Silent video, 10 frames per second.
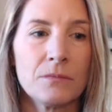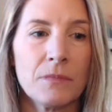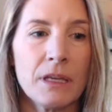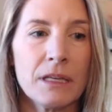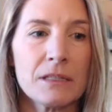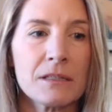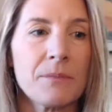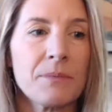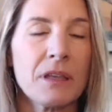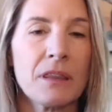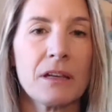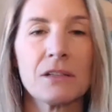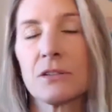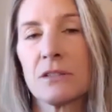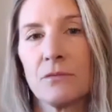is something that
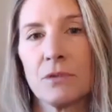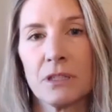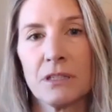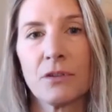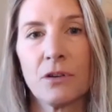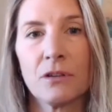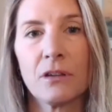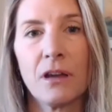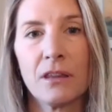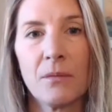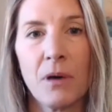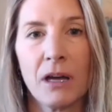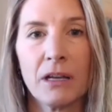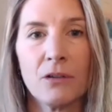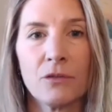is really difficult on the
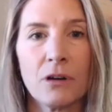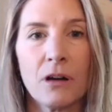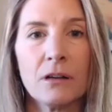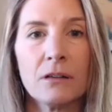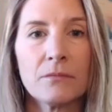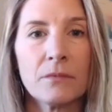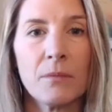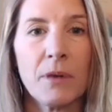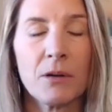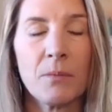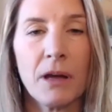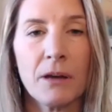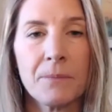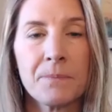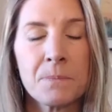body overall, the
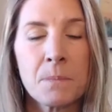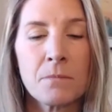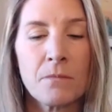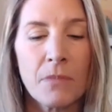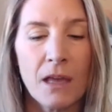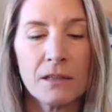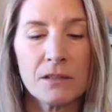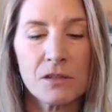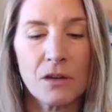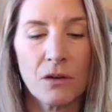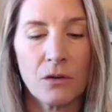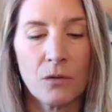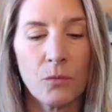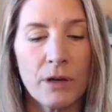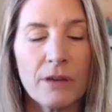microbiome. And so
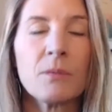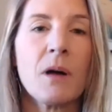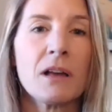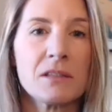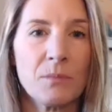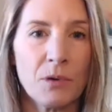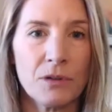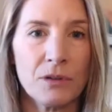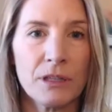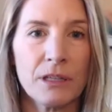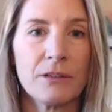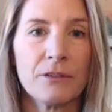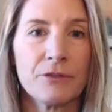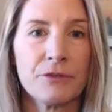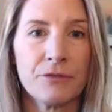whenever possible, if
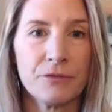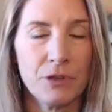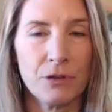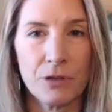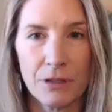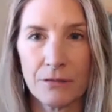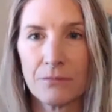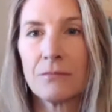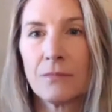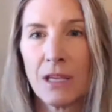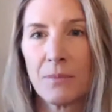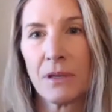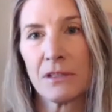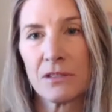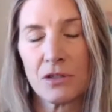you can keep
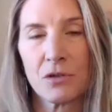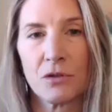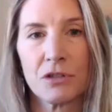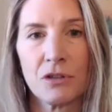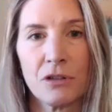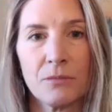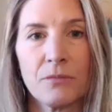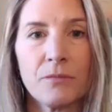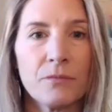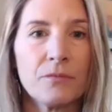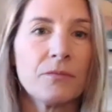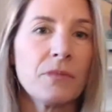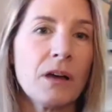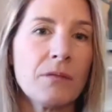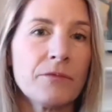things to short term,
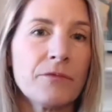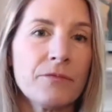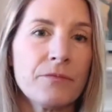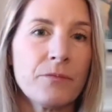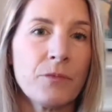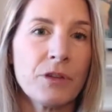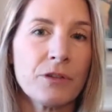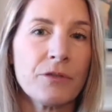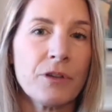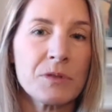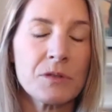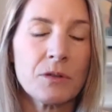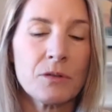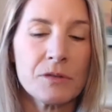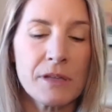when they're
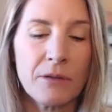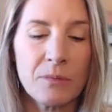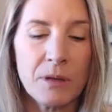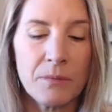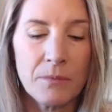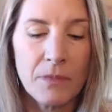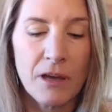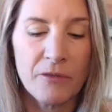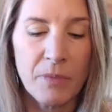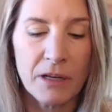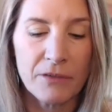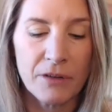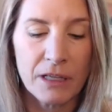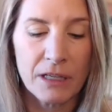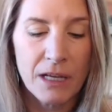pharmaceuticals, that would be of
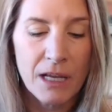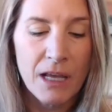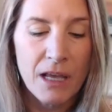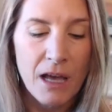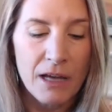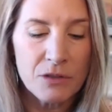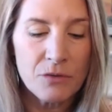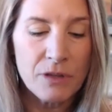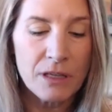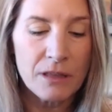benefit. I do think